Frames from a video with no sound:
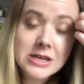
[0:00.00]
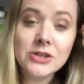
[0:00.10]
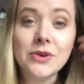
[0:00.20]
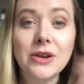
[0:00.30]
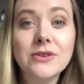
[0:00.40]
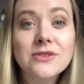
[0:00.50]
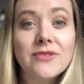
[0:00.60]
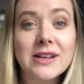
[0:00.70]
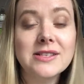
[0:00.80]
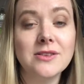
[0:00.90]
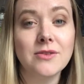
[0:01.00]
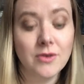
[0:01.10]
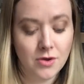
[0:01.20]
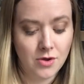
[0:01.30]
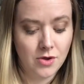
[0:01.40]
So he goes and finds the
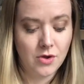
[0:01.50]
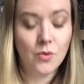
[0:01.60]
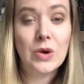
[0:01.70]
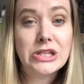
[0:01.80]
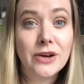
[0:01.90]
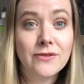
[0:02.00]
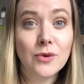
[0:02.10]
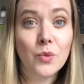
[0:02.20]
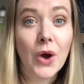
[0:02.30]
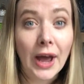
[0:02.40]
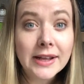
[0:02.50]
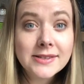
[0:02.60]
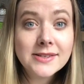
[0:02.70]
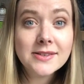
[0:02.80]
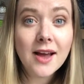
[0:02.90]
Witch of the
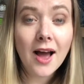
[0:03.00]
Woods,